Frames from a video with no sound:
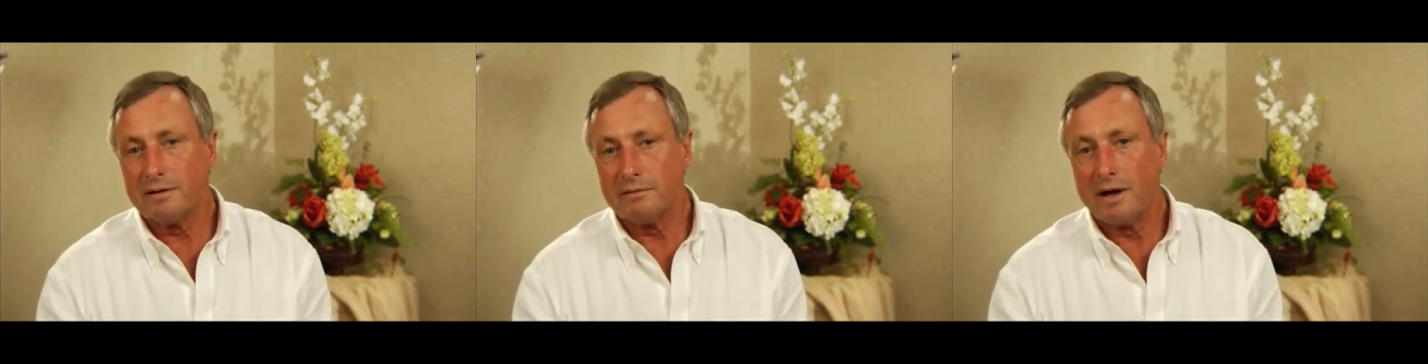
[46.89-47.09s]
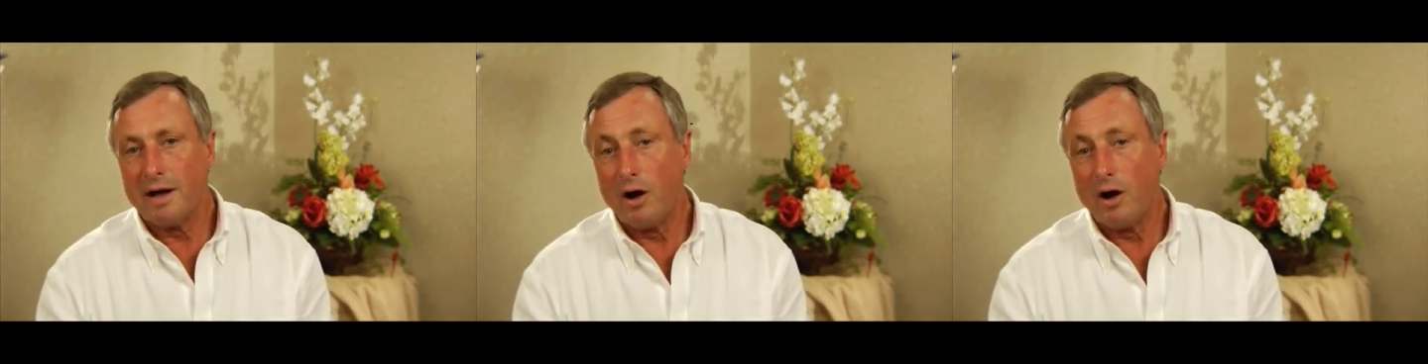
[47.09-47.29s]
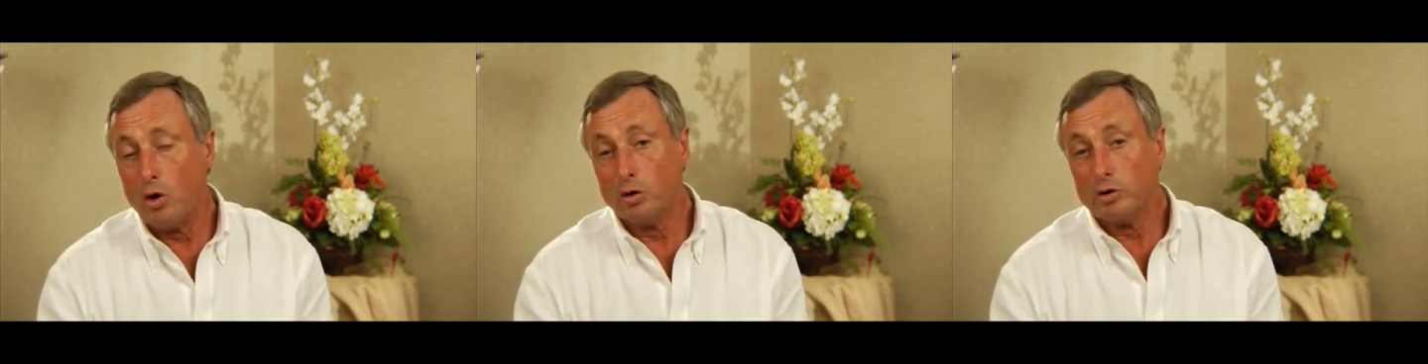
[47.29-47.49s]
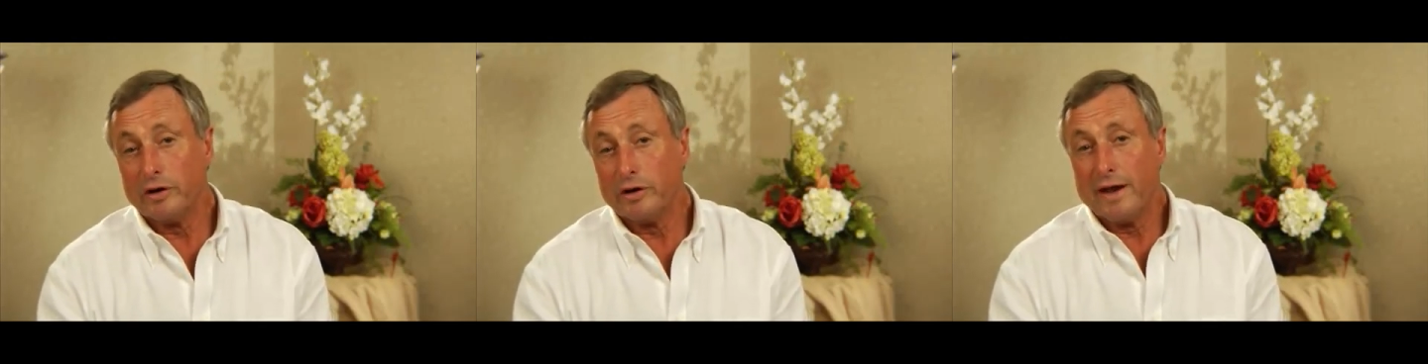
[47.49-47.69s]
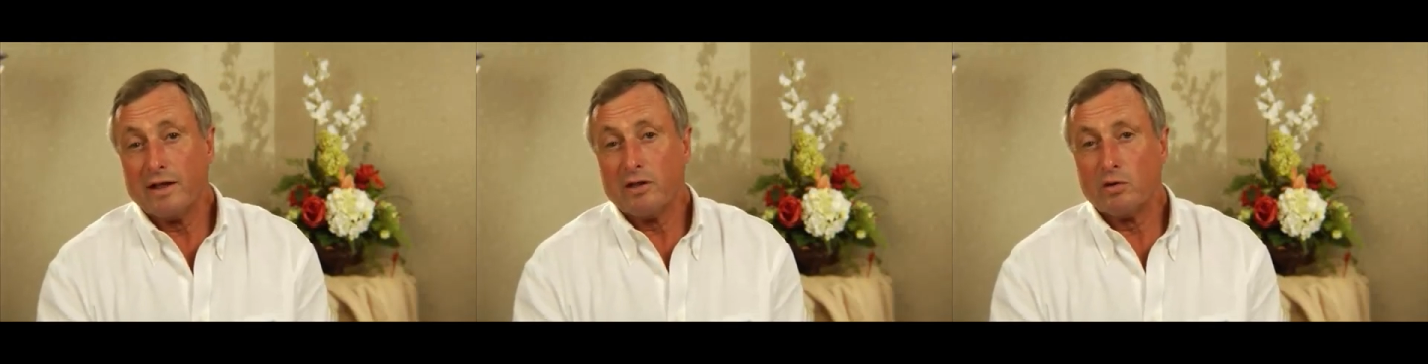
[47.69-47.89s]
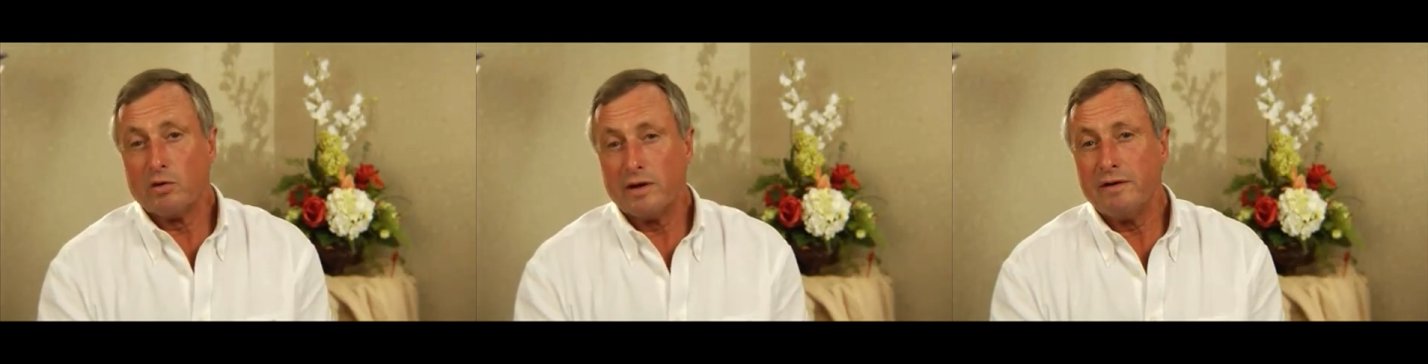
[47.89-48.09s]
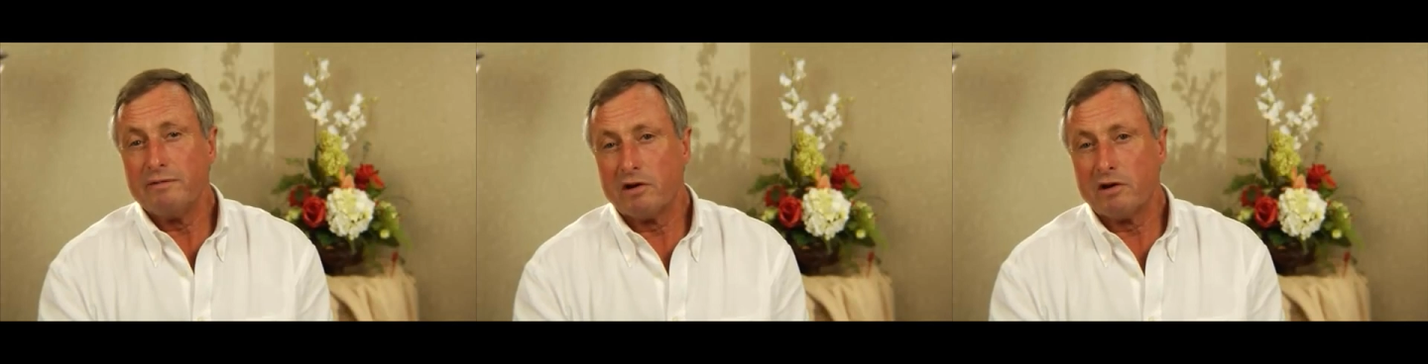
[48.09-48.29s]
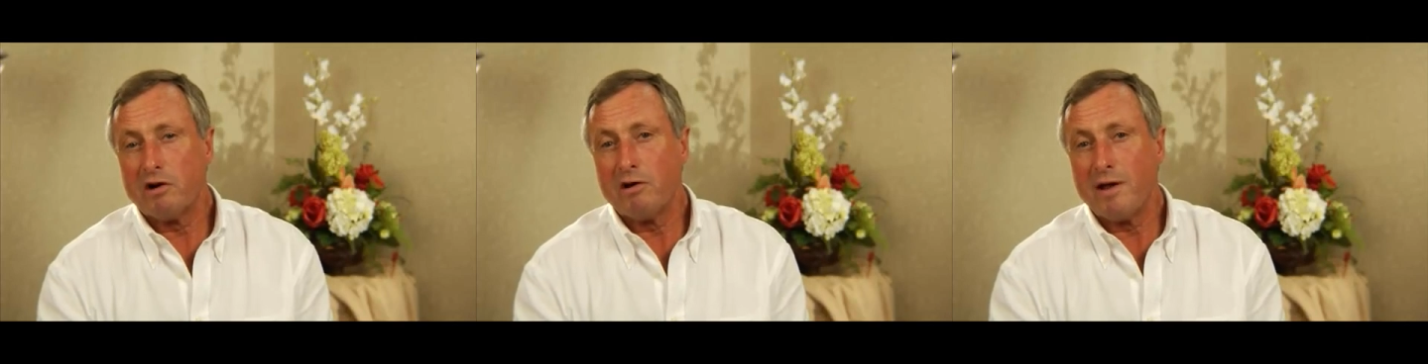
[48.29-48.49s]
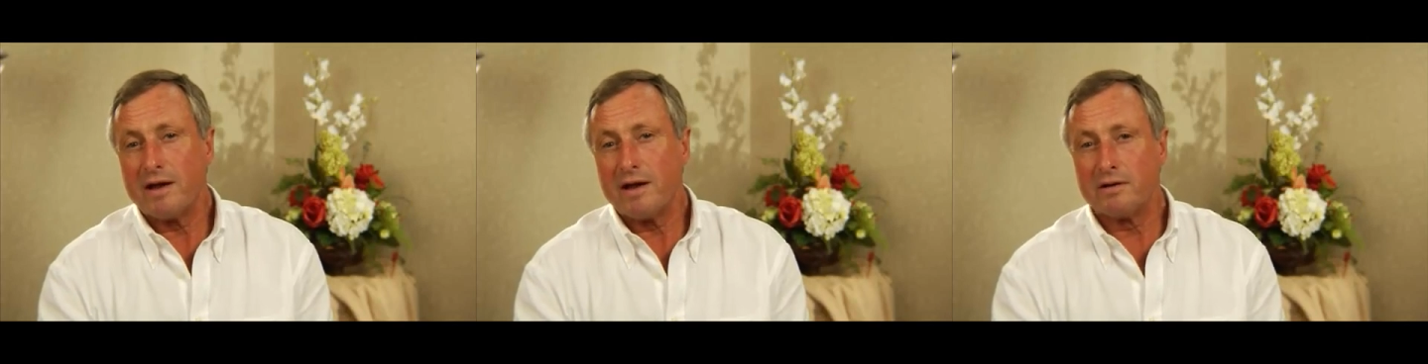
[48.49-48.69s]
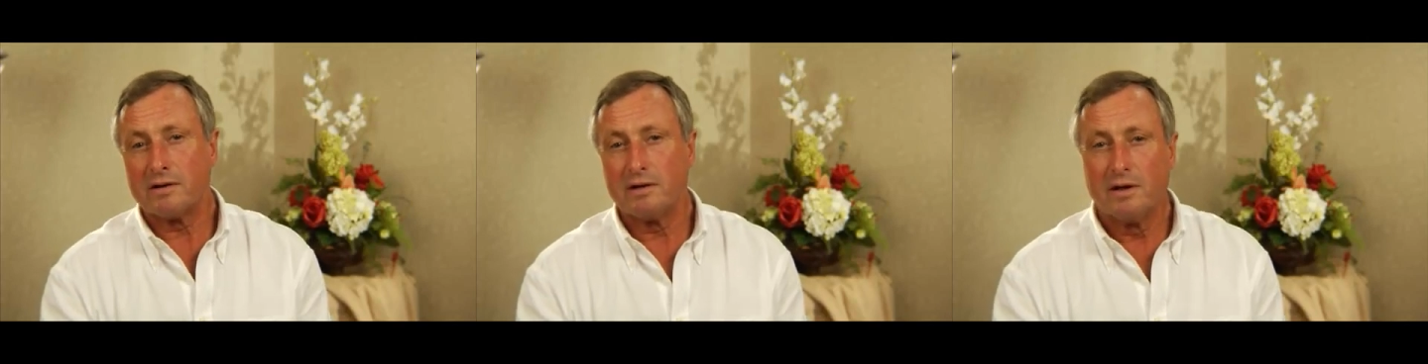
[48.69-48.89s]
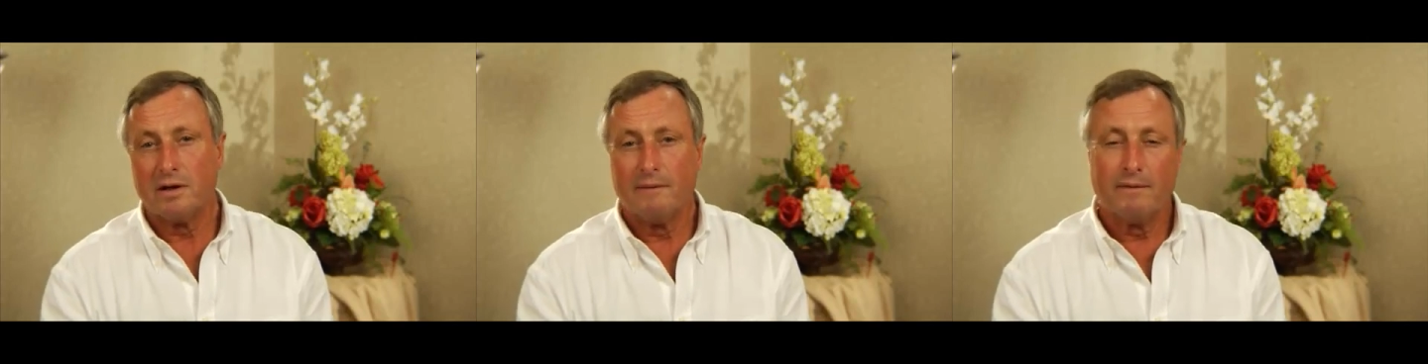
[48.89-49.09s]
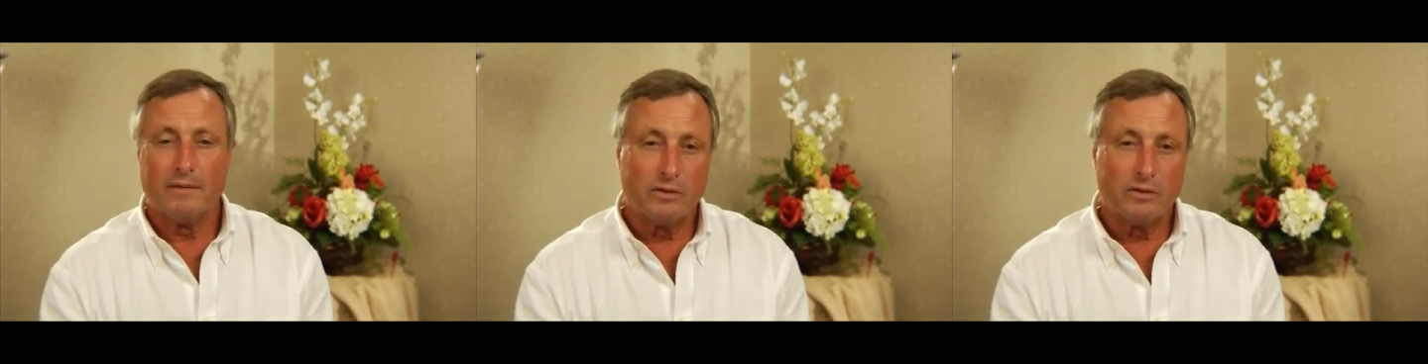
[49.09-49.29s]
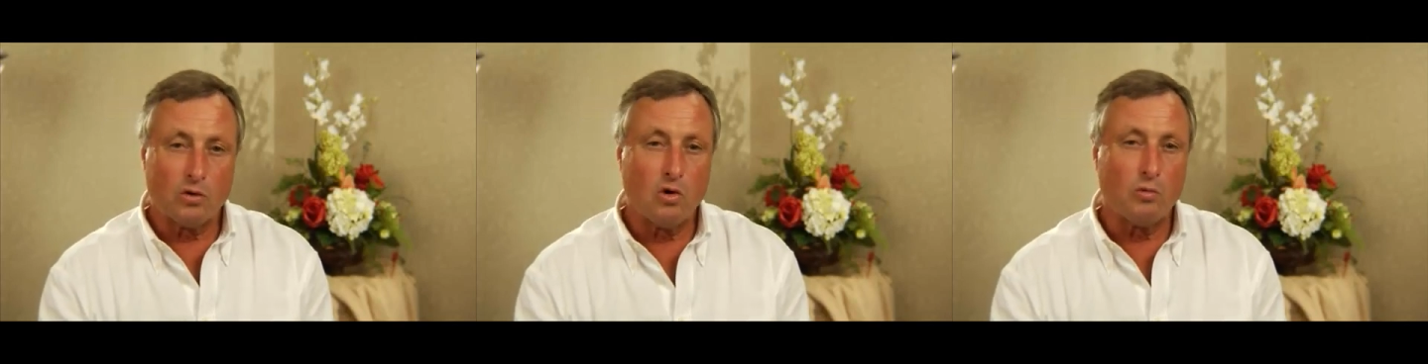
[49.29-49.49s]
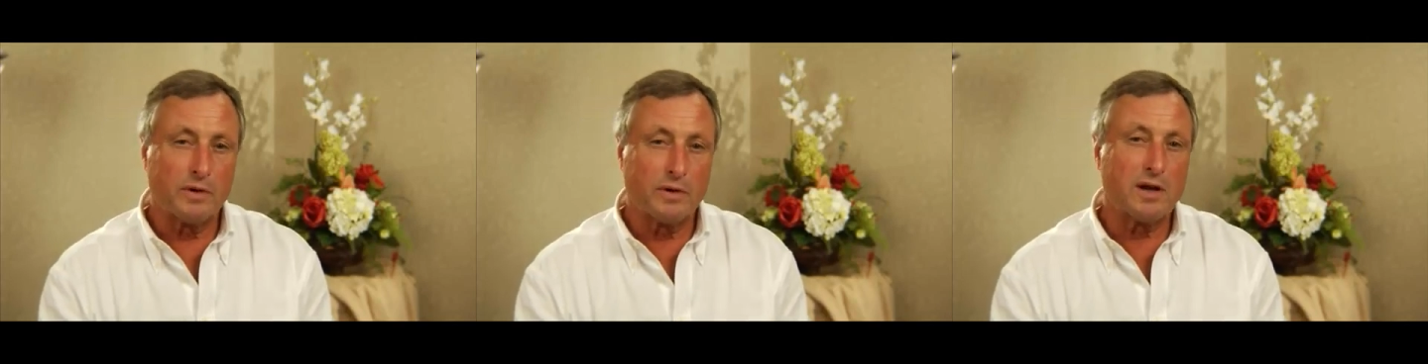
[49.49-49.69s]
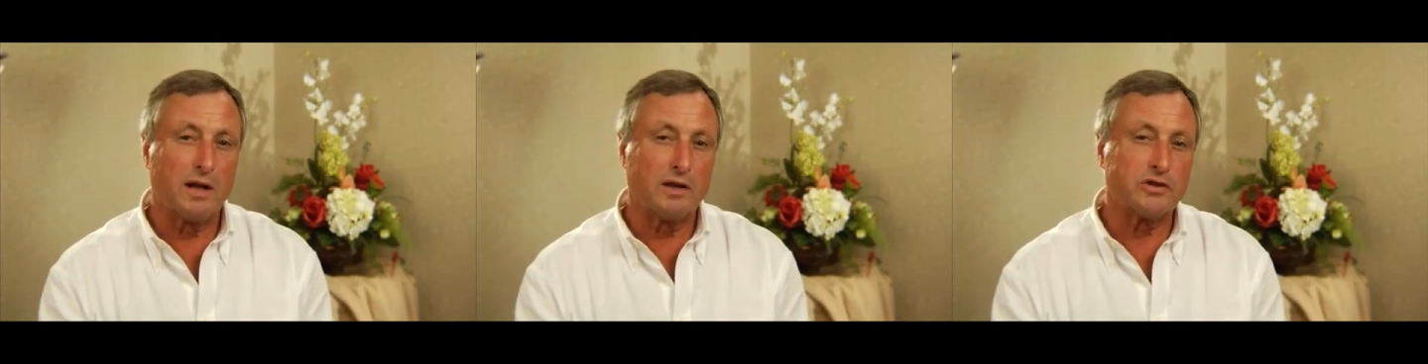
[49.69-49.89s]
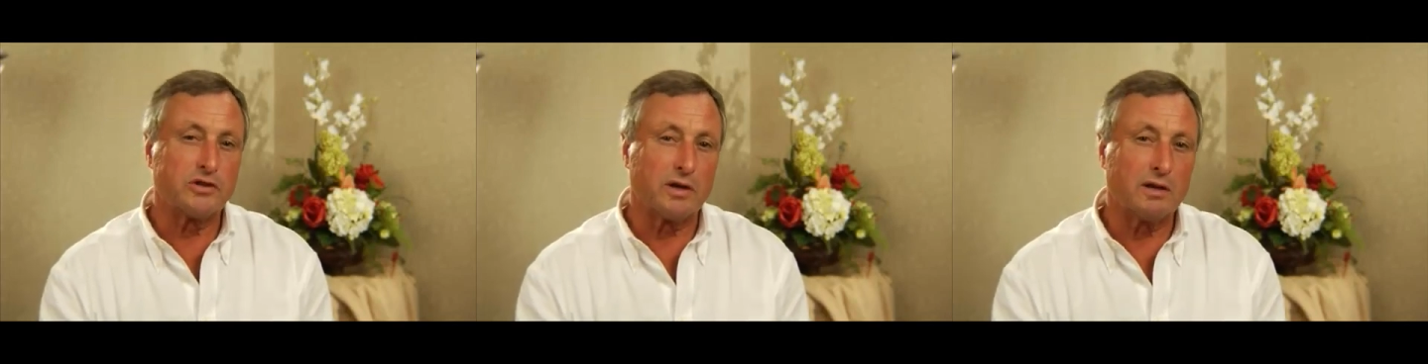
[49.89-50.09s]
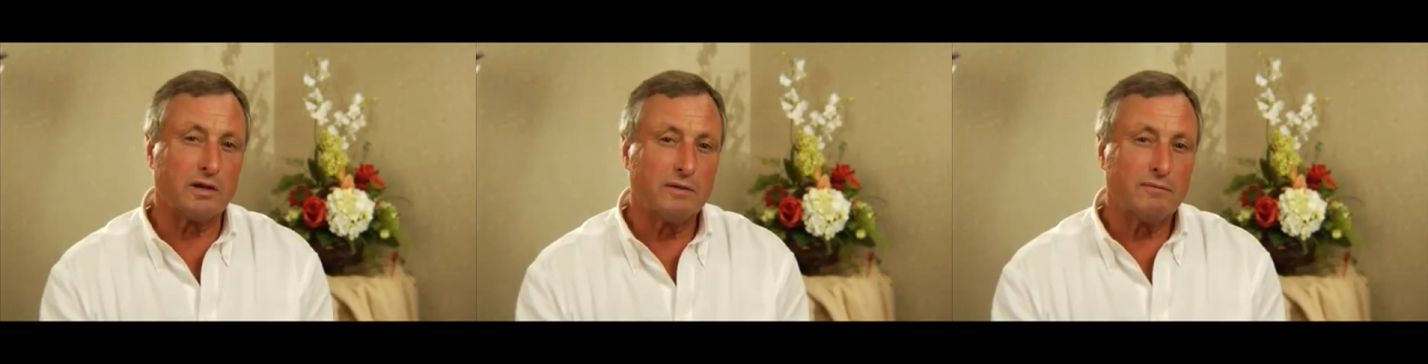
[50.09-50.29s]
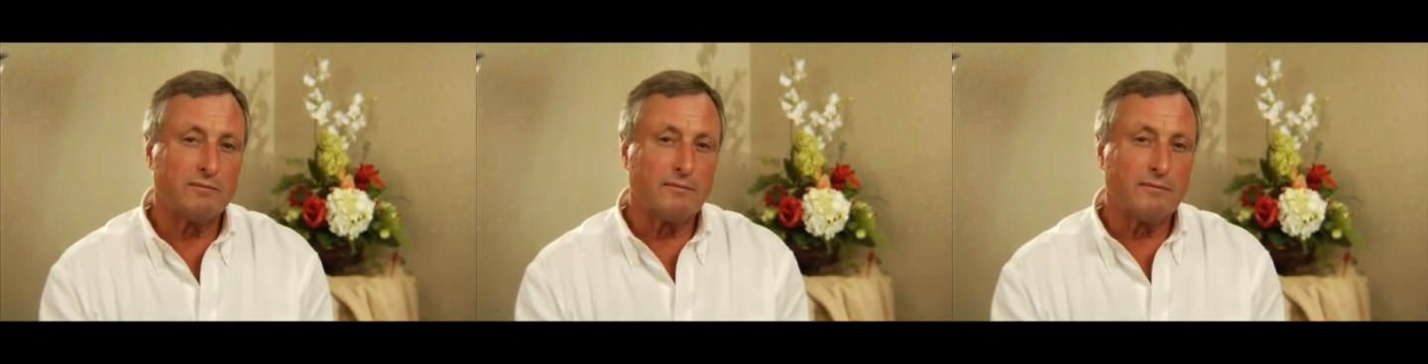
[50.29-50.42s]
hold together or even create the corporate culture,